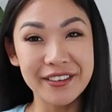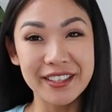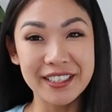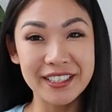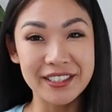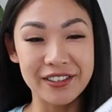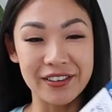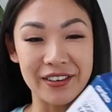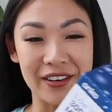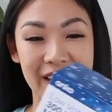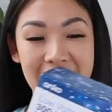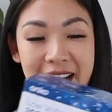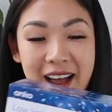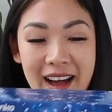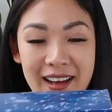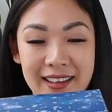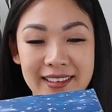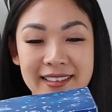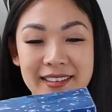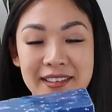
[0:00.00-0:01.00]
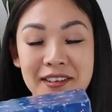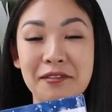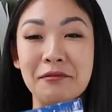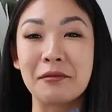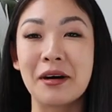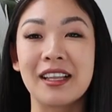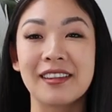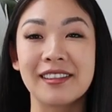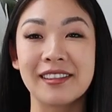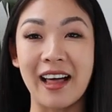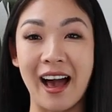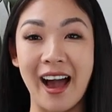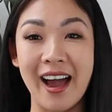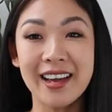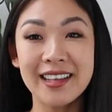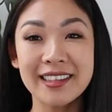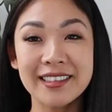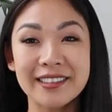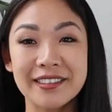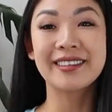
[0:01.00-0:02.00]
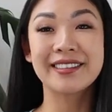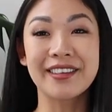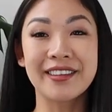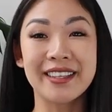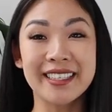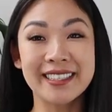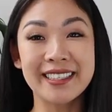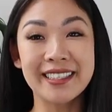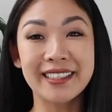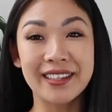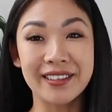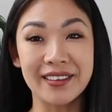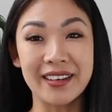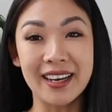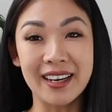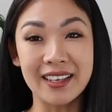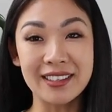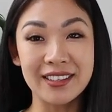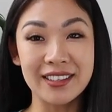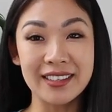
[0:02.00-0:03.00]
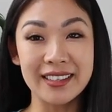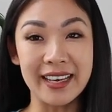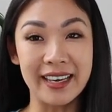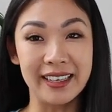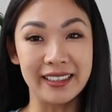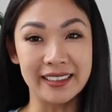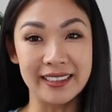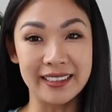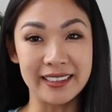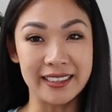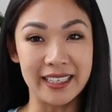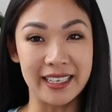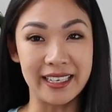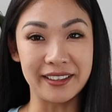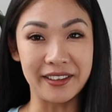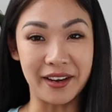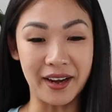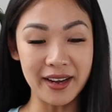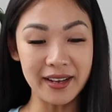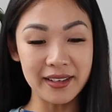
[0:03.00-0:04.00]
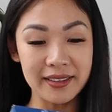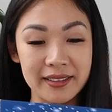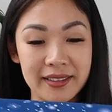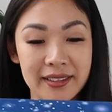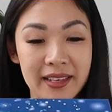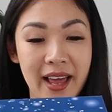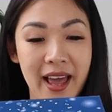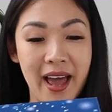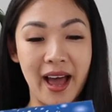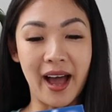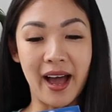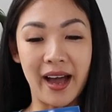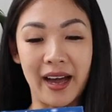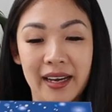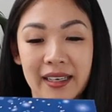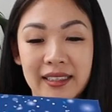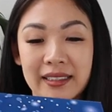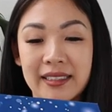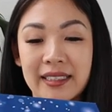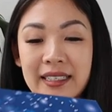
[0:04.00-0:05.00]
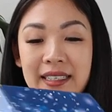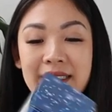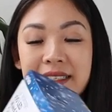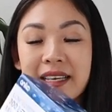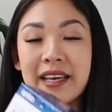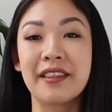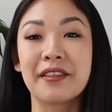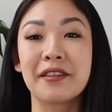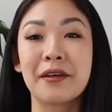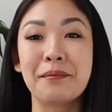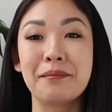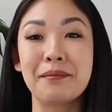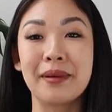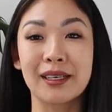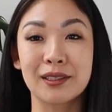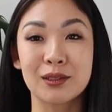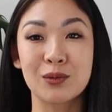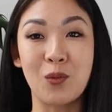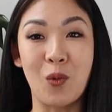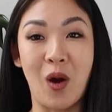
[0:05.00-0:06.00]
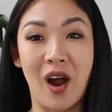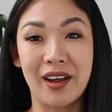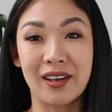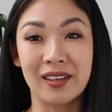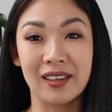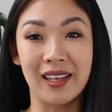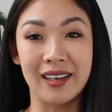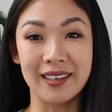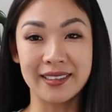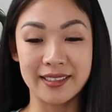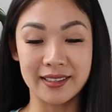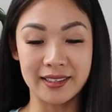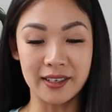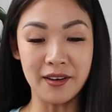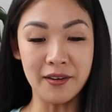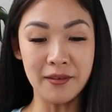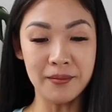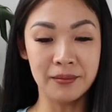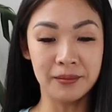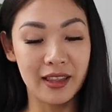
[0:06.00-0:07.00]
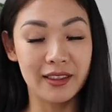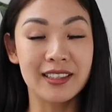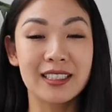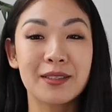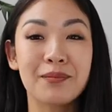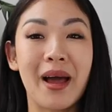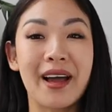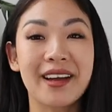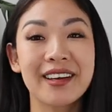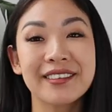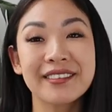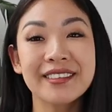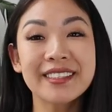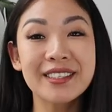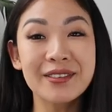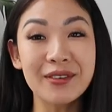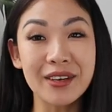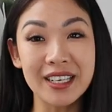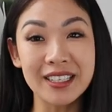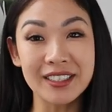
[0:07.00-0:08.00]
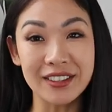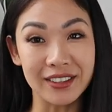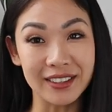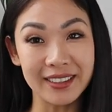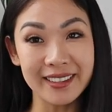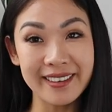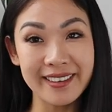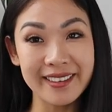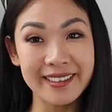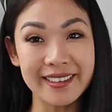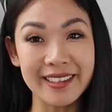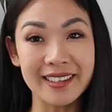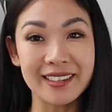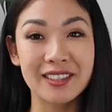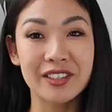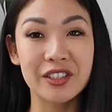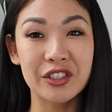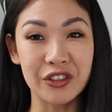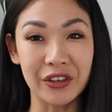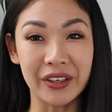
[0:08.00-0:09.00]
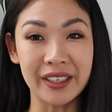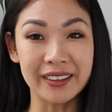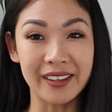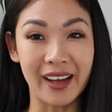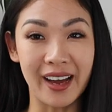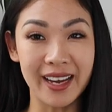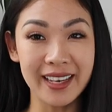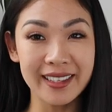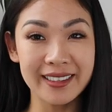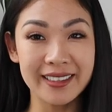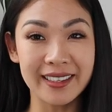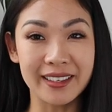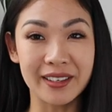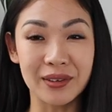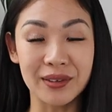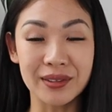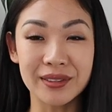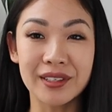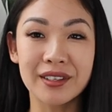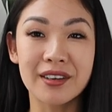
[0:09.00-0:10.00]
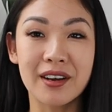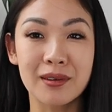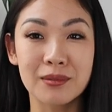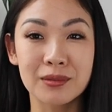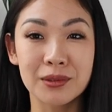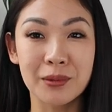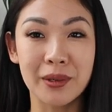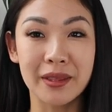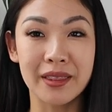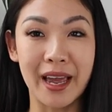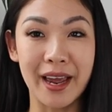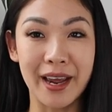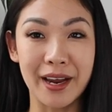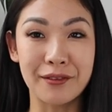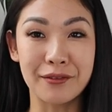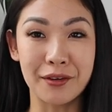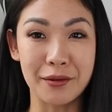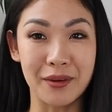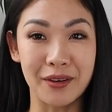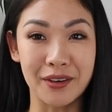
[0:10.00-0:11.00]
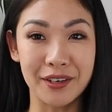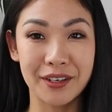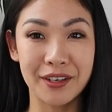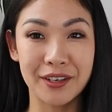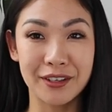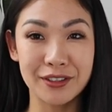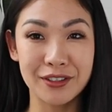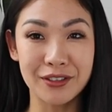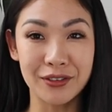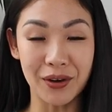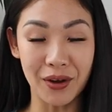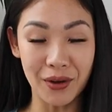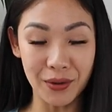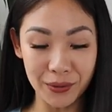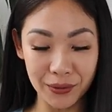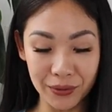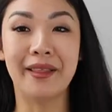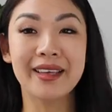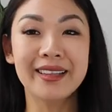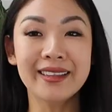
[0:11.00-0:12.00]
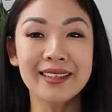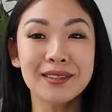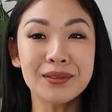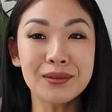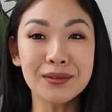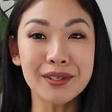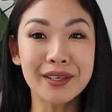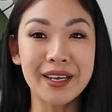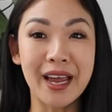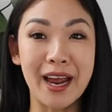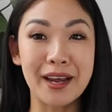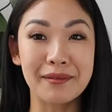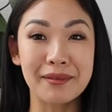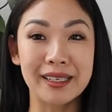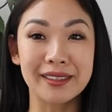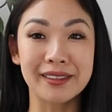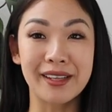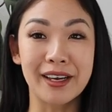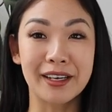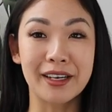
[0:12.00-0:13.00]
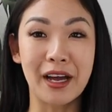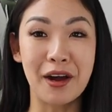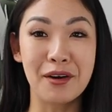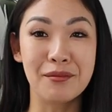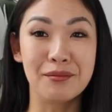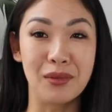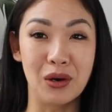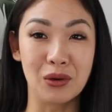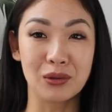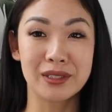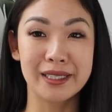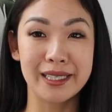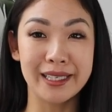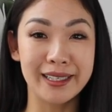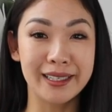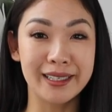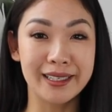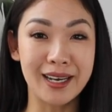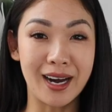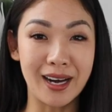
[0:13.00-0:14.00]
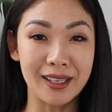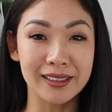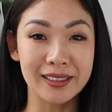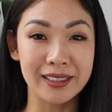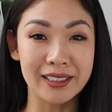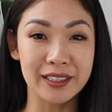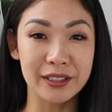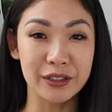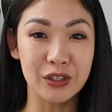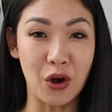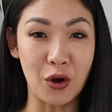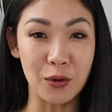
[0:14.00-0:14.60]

for the tree are some lights. So this is 300 LED lights and it's in the mixed white cluster. This packet was $20. It's string lights and it also comes with a remote control. I think this also came in like a multi-colored